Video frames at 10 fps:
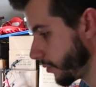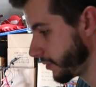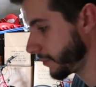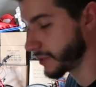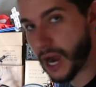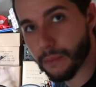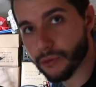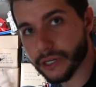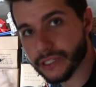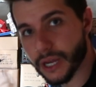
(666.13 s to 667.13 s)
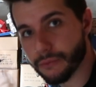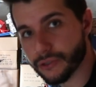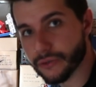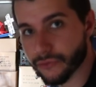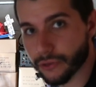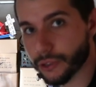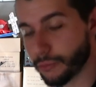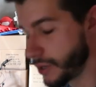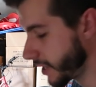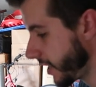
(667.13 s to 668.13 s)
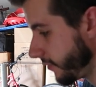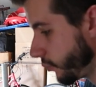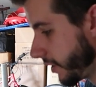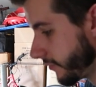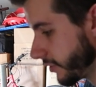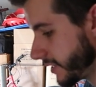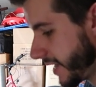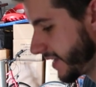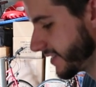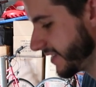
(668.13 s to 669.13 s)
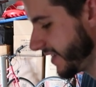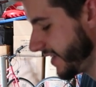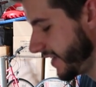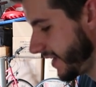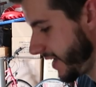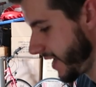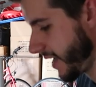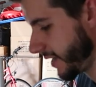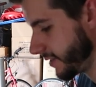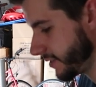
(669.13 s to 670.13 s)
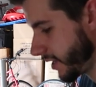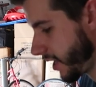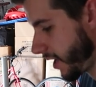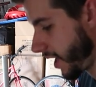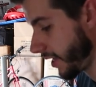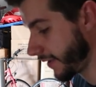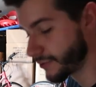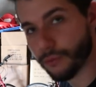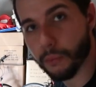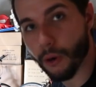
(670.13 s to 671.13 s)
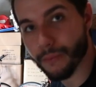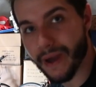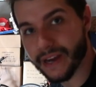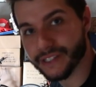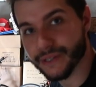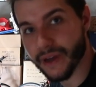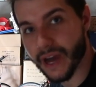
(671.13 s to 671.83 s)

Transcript: warmed up to operating temperature for a little bit, kind of whatever it takes, and uh, I'll have to report back to you